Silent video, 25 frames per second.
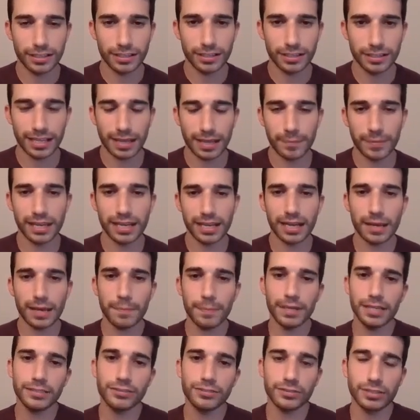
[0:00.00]
They may not
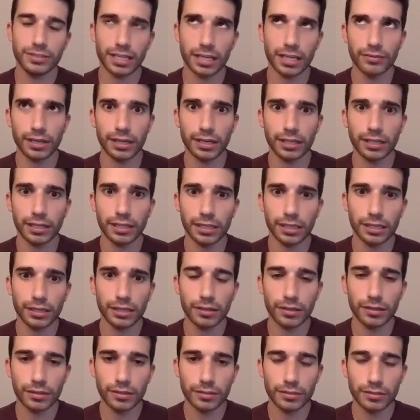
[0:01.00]
be directly
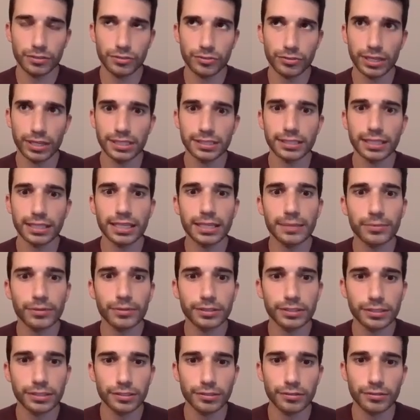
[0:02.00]
translatable
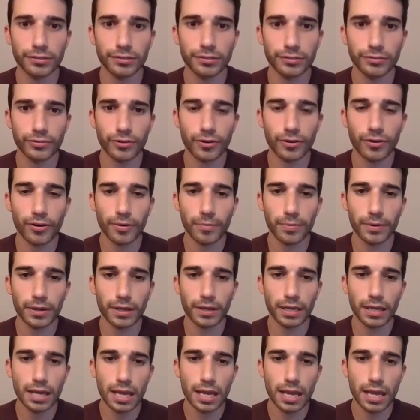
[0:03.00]
to your new role,
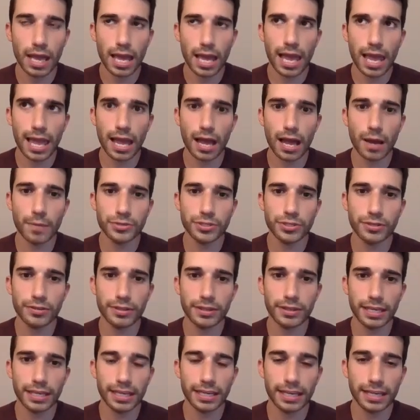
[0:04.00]
but it helps you
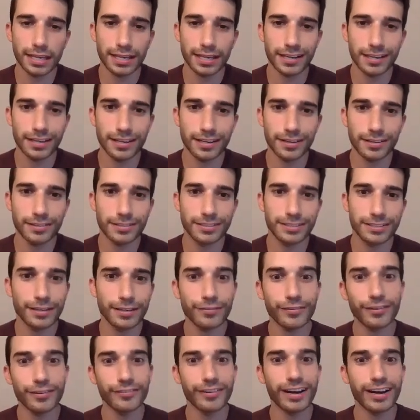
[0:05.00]
think in a
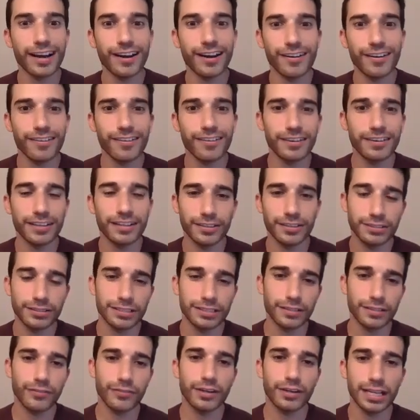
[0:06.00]
different route, and those
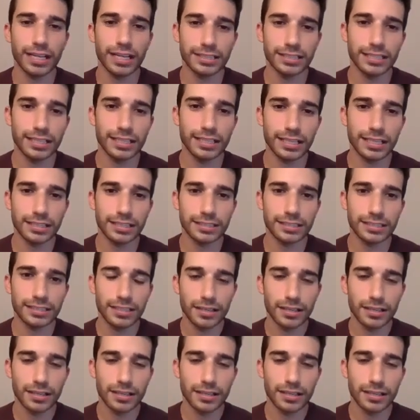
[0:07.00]
different ideas